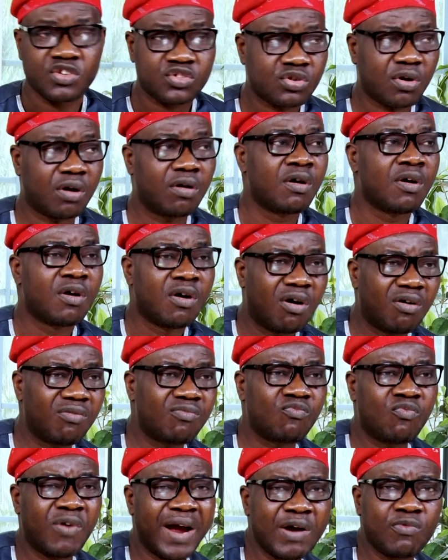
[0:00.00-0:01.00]
So
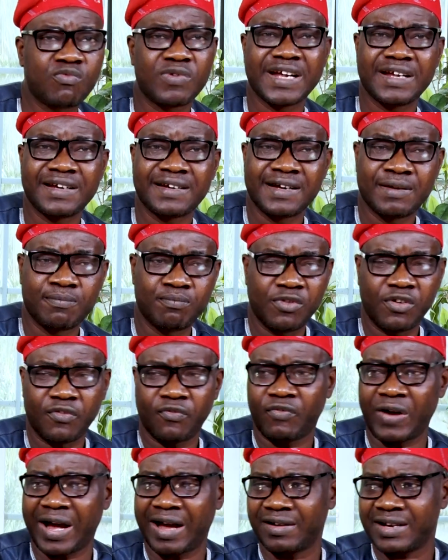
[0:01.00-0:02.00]
when we
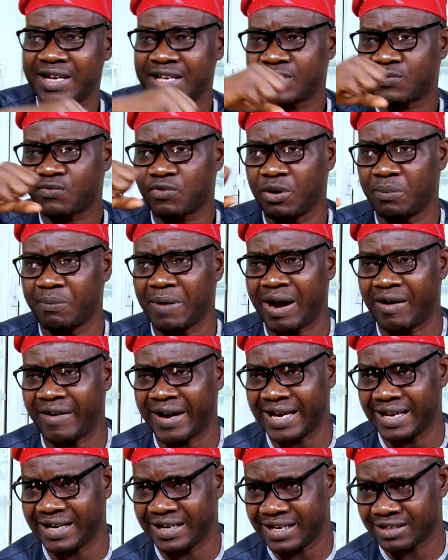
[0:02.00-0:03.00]
remove violence from
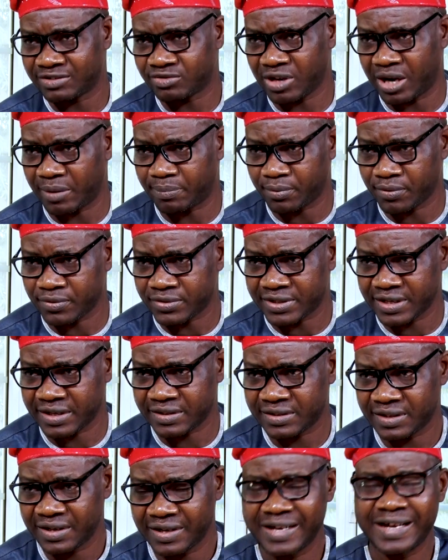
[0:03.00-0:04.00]
our electoral
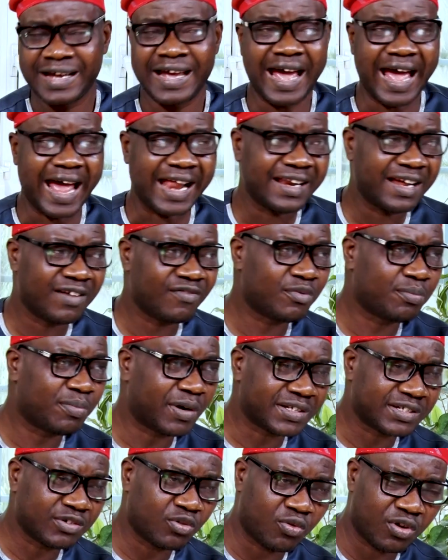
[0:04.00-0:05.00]
process and
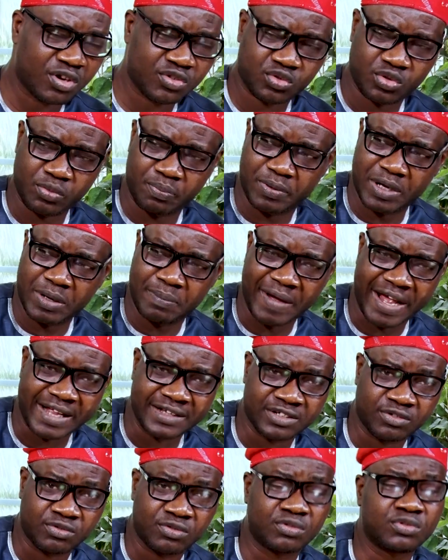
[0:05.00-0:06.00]
everybody wants to play by
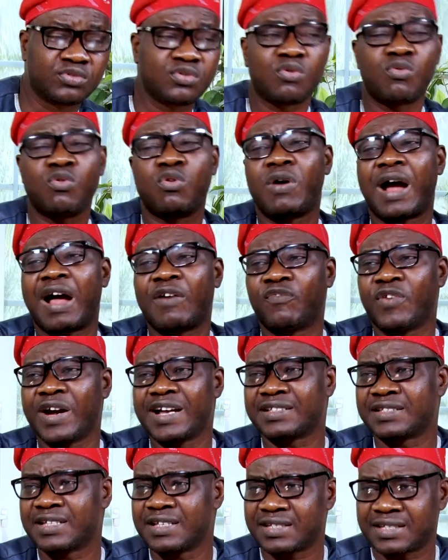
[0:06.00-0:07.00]
the rule, you will
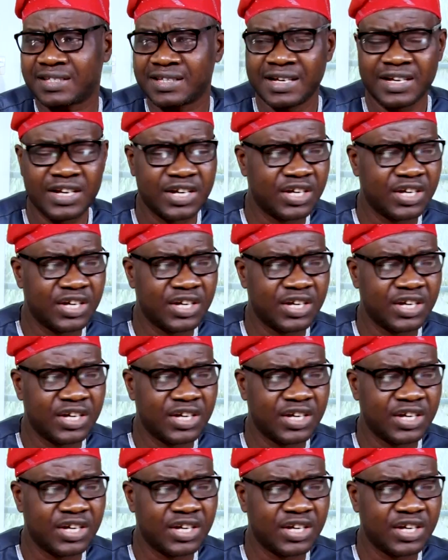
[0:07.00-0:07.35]
avoid this